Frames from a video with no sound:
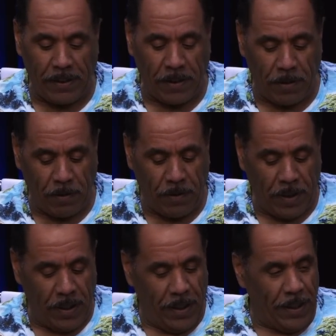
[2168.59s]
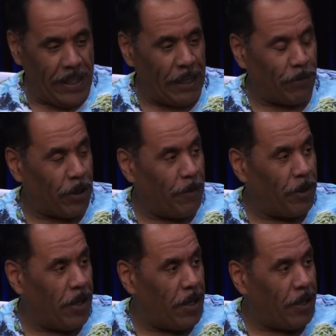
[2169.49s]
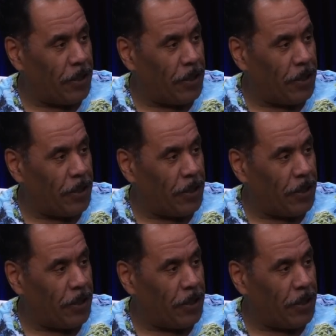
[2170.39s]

So thanks for coming on.